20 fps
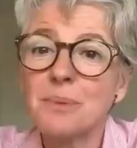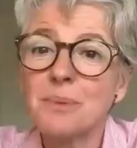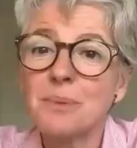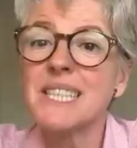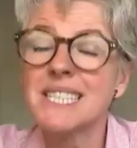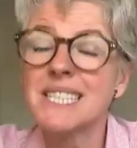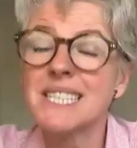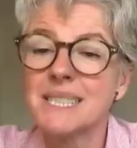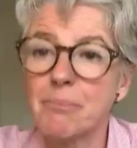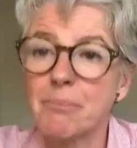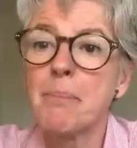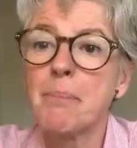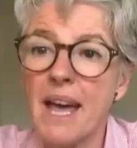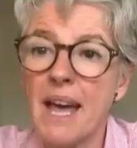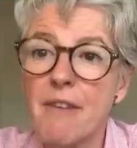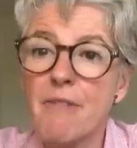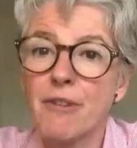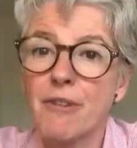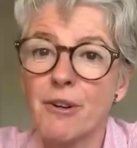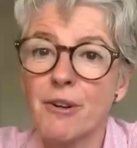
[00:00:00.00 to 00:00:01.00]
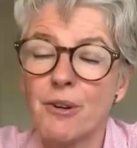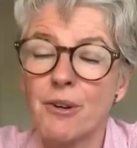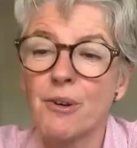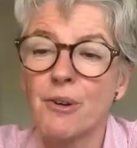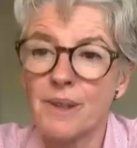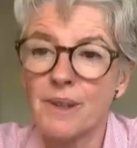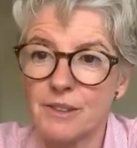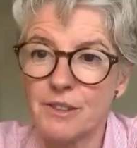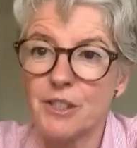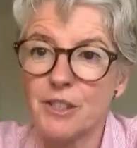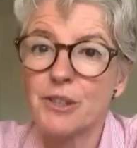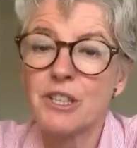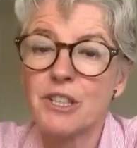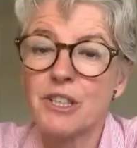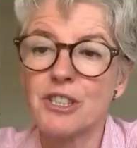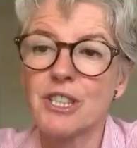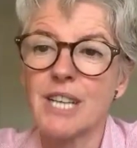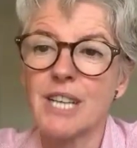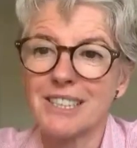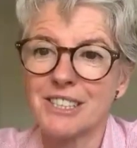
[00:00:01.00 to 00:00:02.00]
one is prepare for your
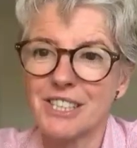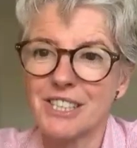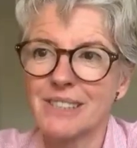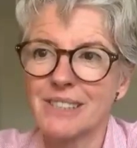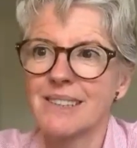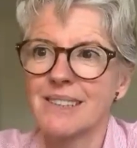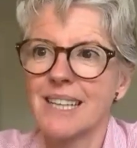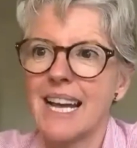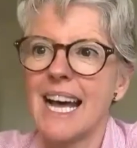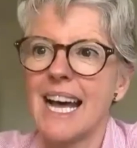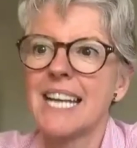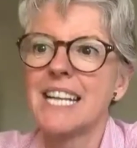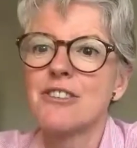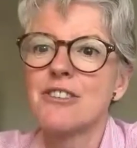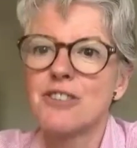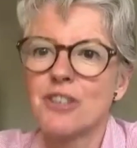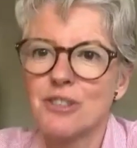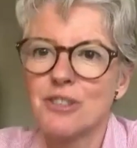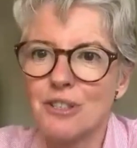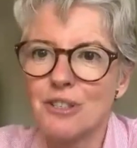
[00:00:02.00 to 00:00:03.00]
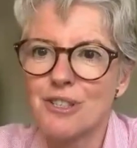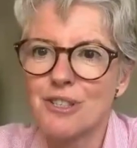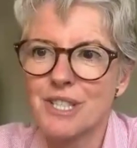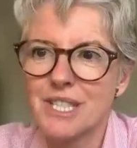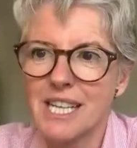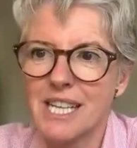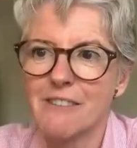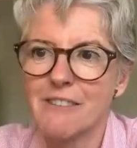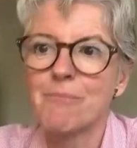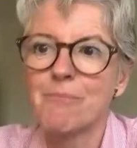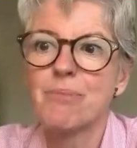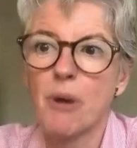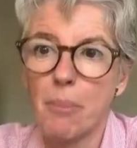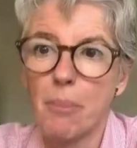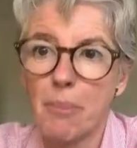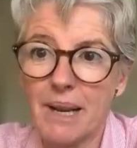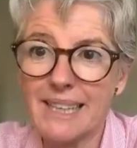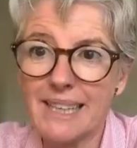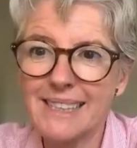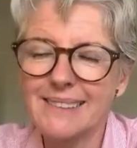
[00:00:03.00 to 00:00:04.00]
introduction and introduce yourself
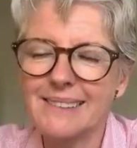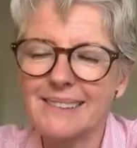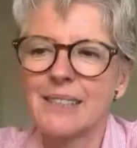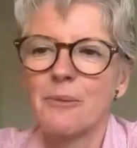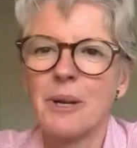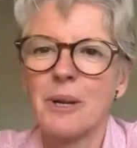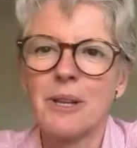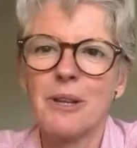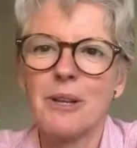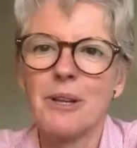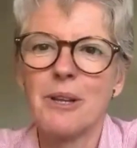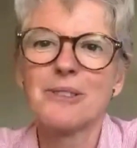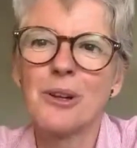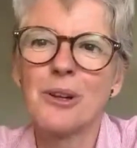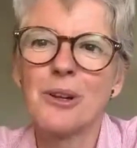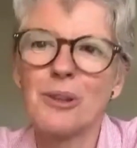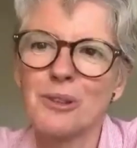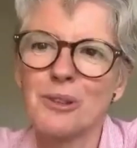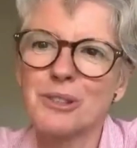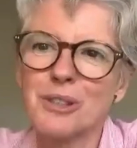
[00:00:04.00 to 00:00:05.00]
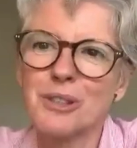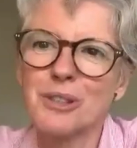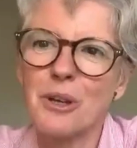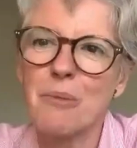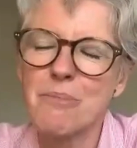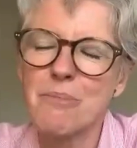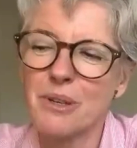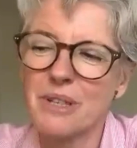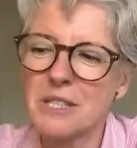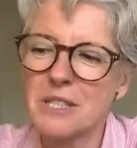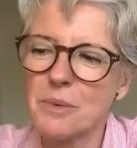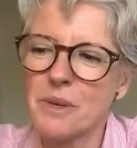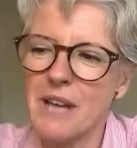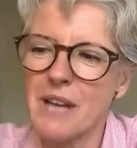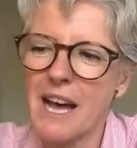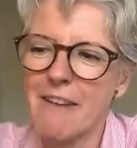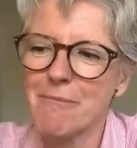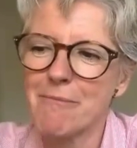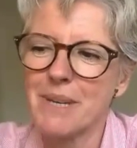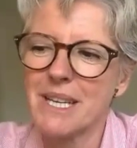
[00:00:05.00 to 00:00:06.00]
properly with all those components we
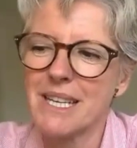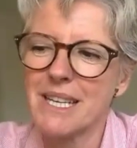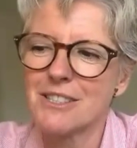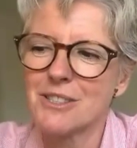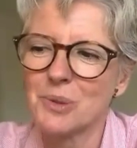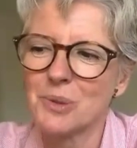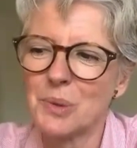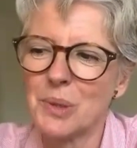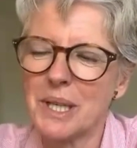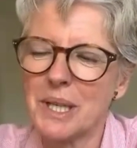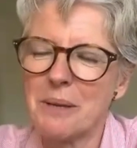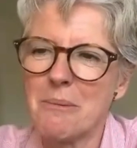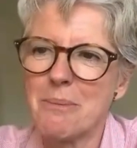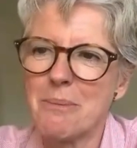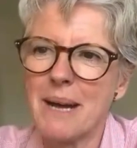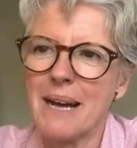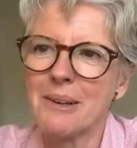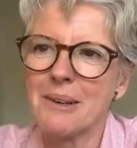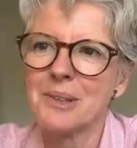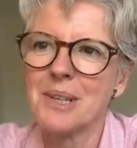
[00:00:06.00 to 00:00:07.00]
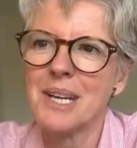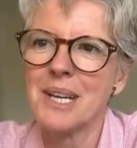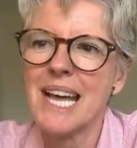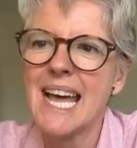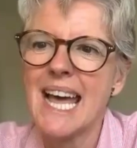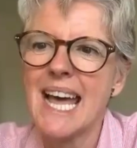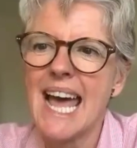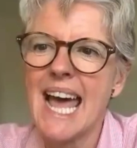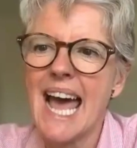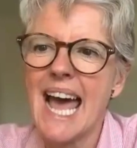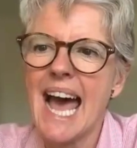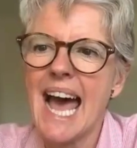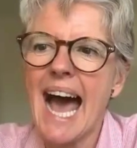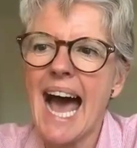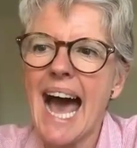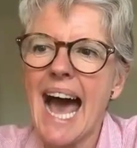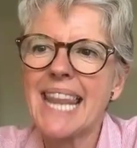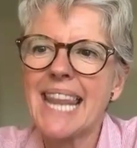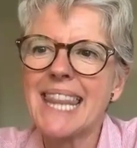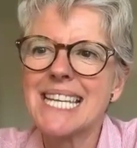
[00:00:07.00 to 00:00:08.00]
have been talking about.
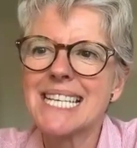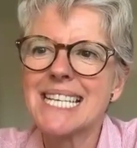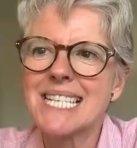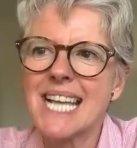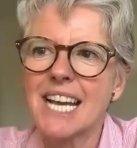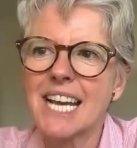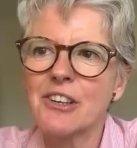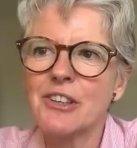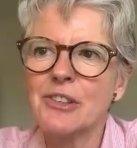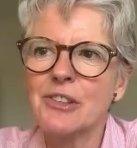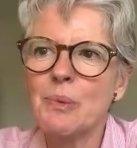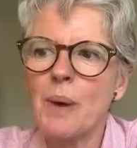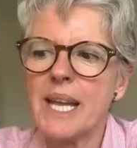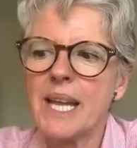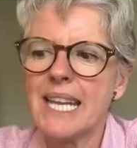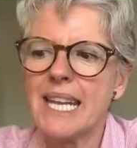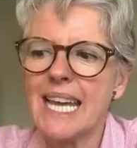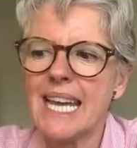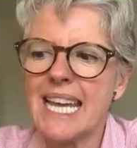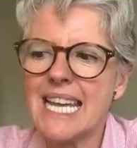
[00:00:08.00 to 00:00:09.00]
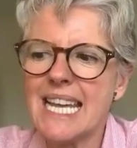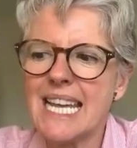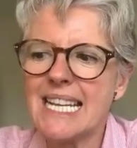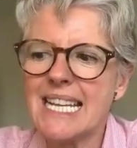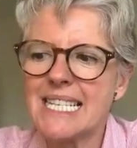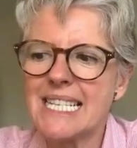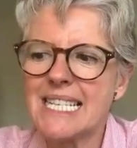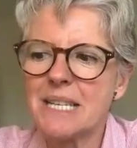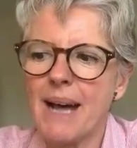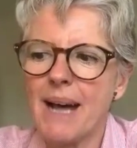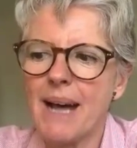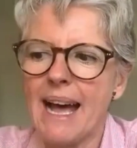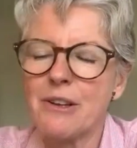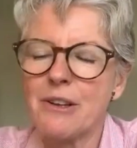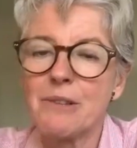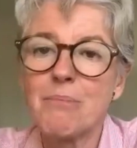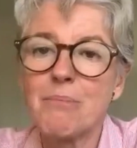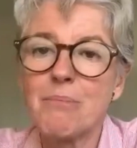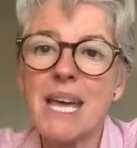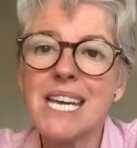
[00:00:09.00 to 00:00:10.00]
And the second one is about
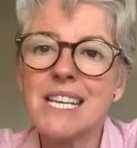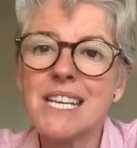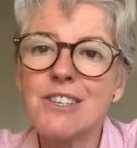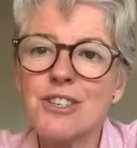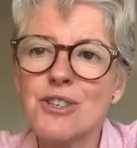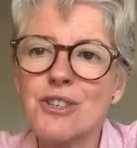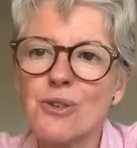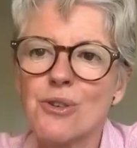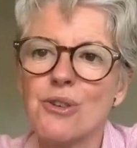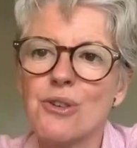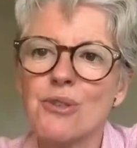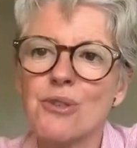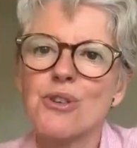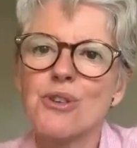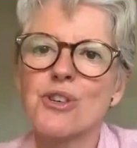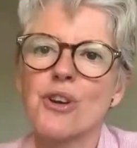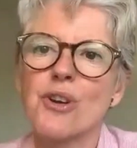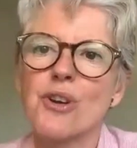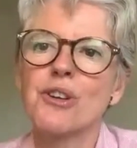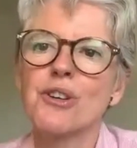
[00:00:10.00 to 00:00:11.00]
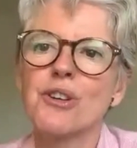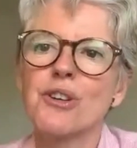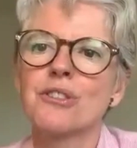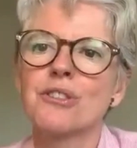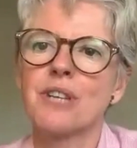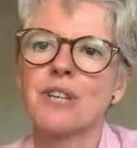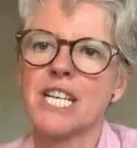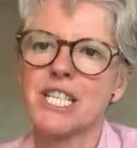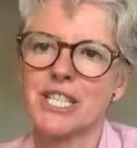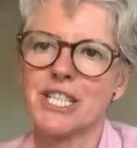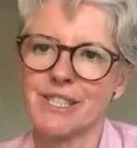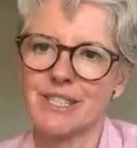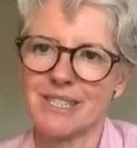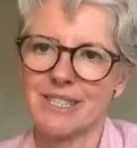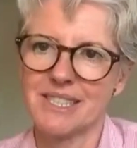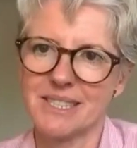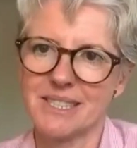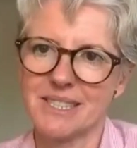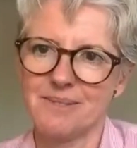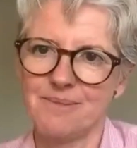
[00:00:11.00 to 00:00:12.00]
making sure you show your
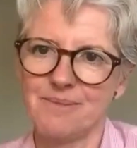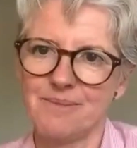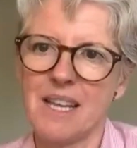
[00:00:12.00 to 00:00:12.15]
treasures,